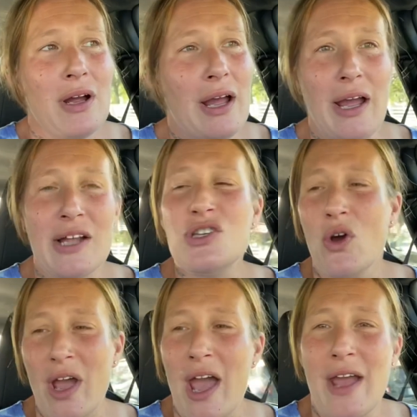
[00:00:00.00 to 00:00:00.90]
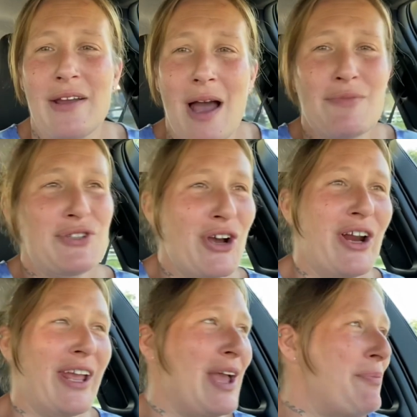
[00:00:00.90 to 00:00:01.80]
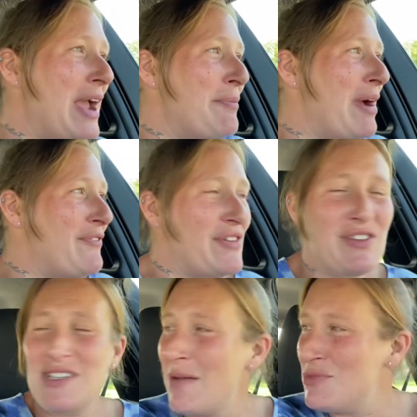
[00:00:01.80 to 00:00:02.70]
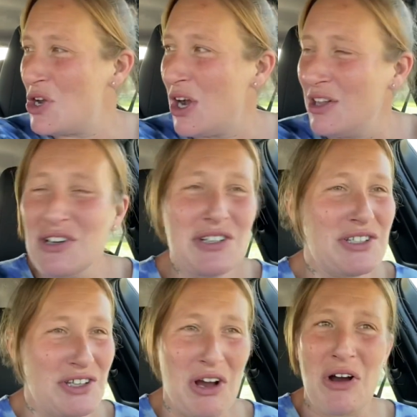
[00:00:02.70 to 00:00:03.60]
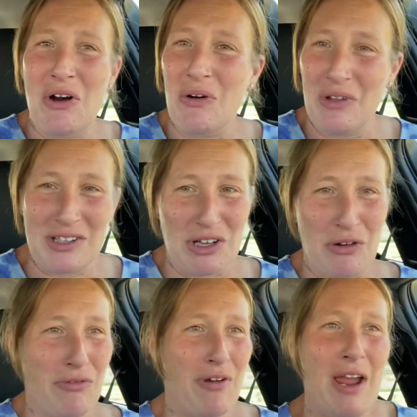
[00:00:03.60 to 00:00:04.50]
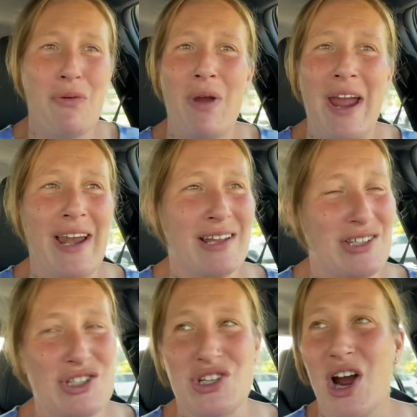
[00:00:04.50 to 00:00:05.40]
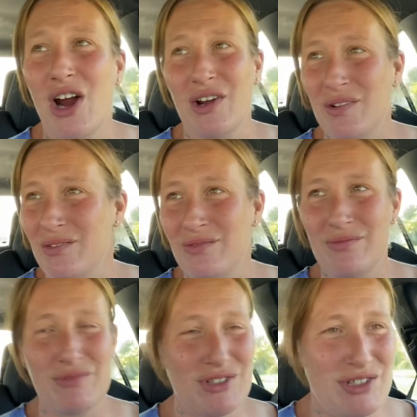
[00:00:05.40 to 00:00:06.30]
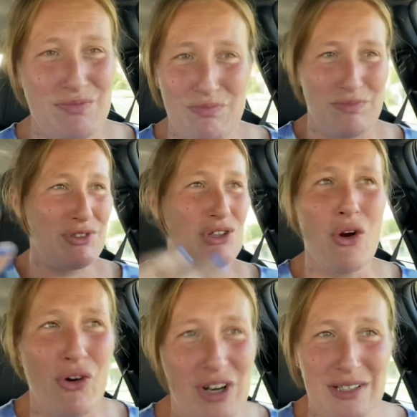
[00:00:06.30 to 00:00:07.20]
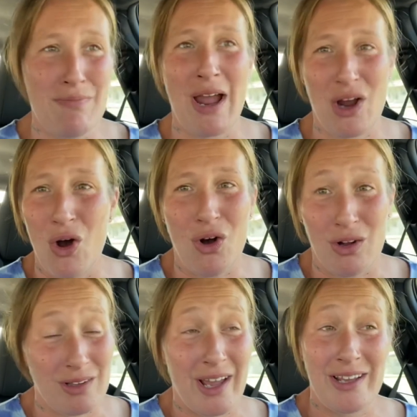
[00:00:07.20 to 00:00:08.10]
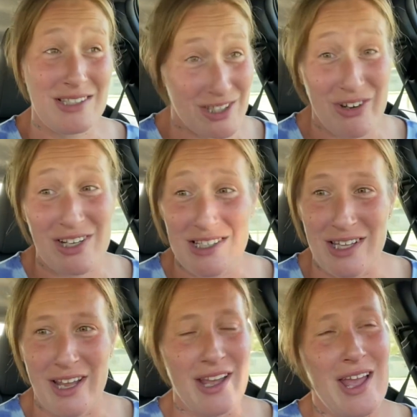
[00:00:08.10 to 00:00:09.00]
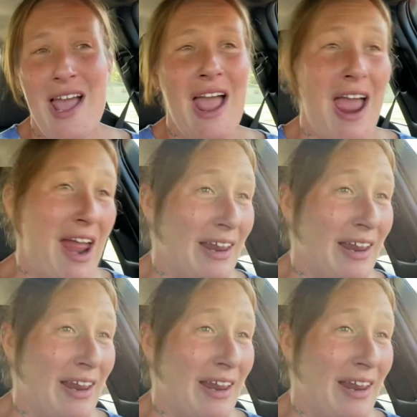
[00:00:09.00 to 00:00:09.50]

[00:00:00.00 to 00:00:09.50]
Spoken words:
it's okay. I'm still gonna get paid my $50-something, so that's a great way to start towards my goal, like seriously. And